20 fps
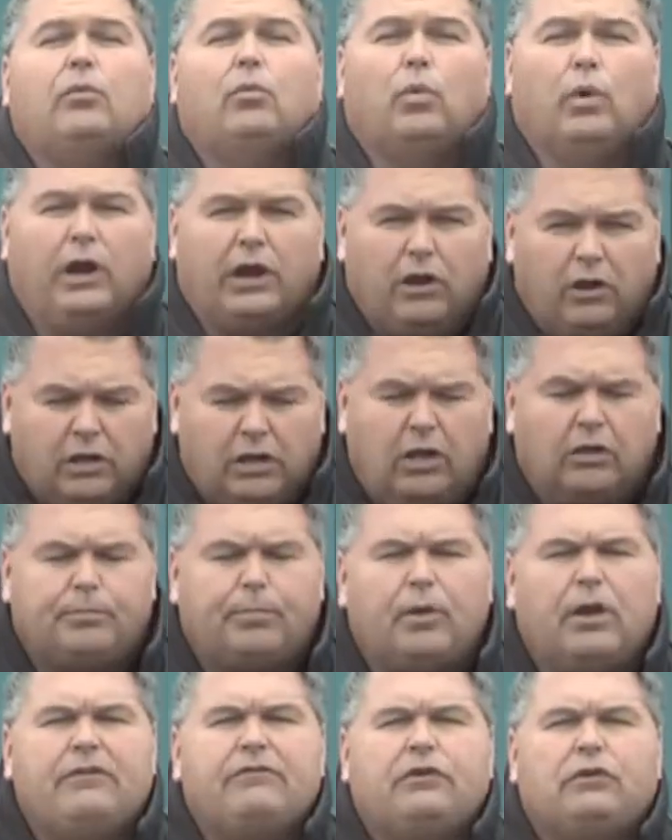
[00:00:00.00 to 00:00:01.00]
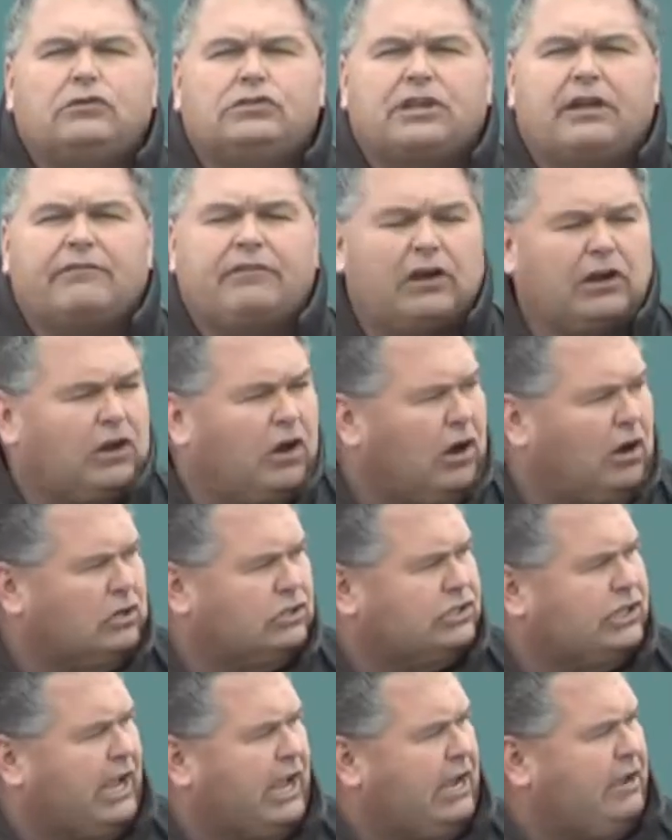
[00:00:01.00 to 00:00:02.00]
We're going to go preview some of our
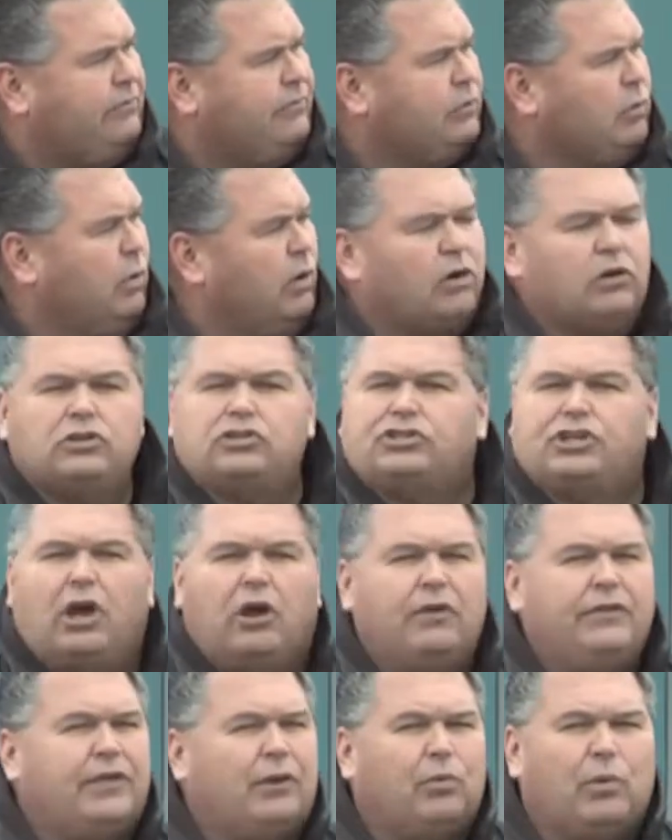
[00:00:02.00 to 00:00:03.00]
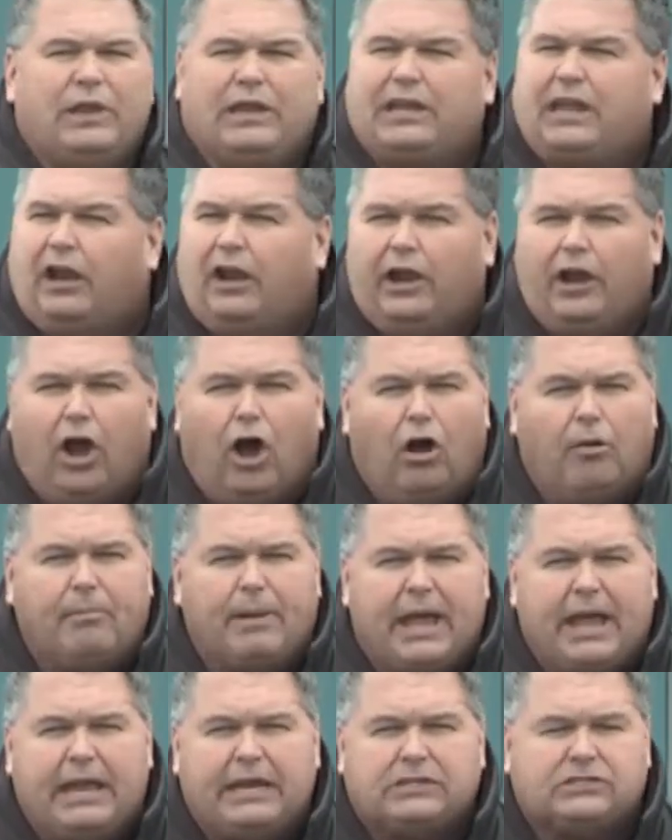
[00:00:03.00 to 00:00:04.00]
cars today. We're going to show you that we carry all
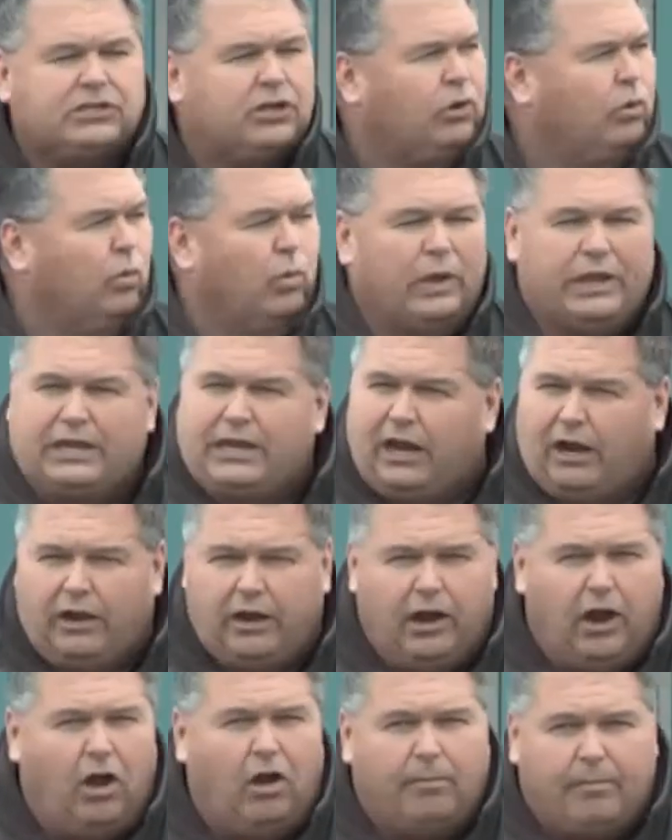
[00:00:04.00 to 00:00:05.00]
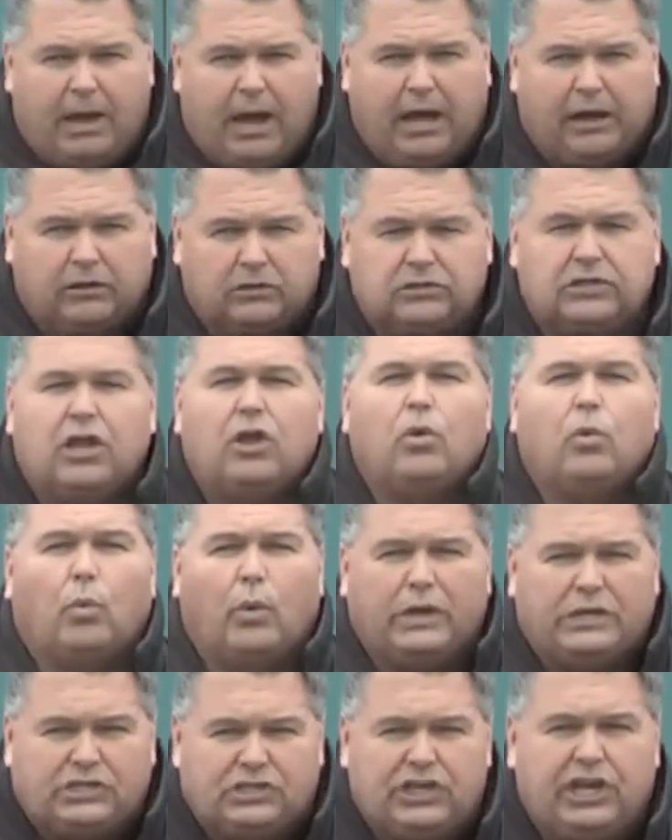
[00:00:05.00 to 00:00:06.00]
makes, we carry all models.
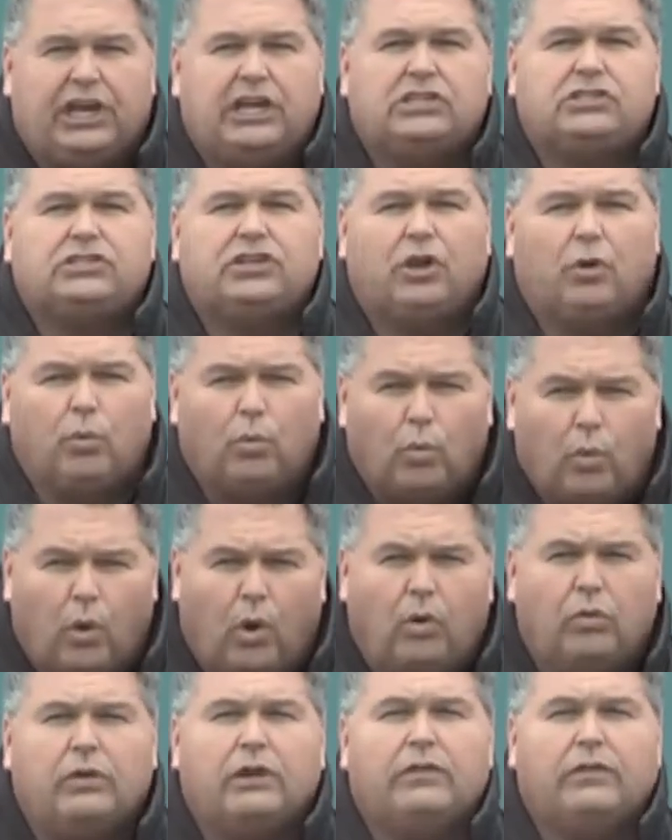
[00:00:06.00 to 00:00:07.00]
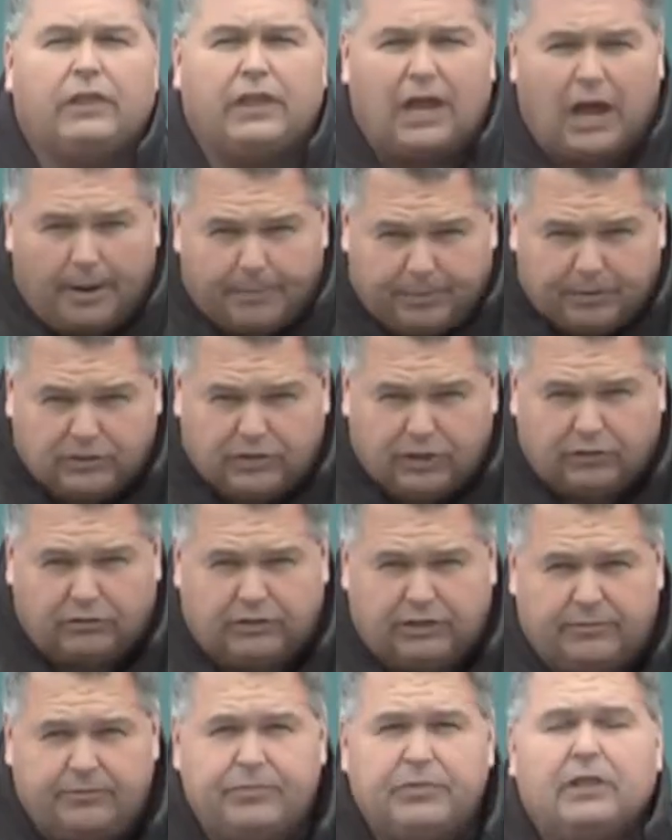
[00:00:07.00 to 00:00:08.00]
We just want the opportunity.